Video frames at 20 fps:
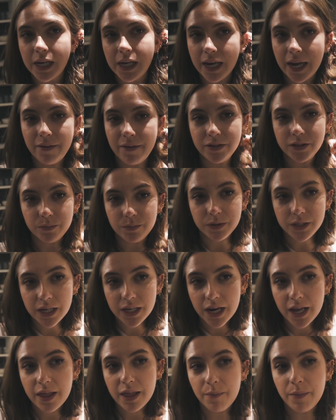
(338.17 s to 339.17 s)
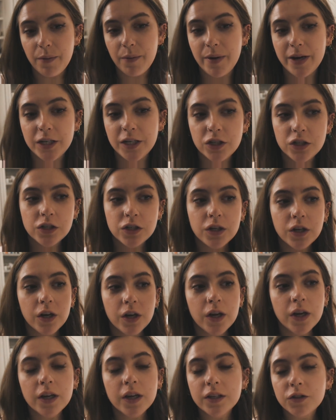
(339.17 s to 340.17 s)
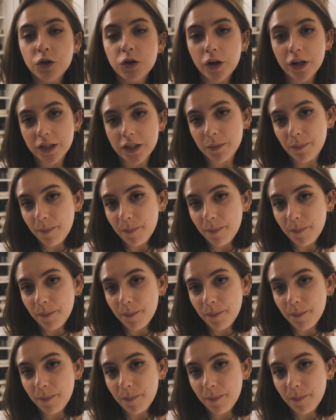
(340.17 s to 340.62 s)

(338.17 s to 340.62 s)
So I gave some dinner, then we went took her to